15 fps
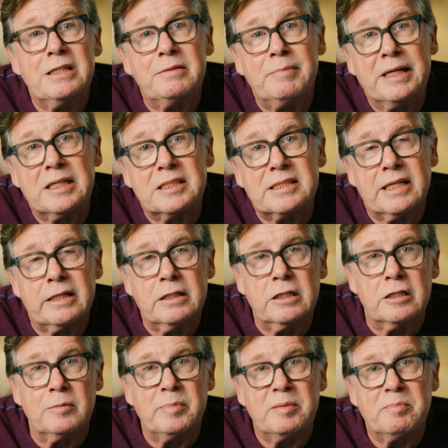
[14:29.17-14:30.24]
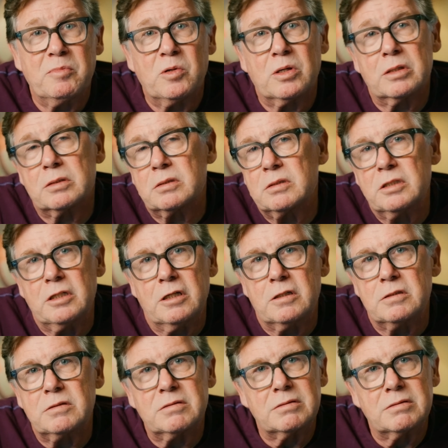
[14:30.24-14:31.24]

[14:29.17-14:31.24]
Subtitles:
and make it sound a little bit more, you know,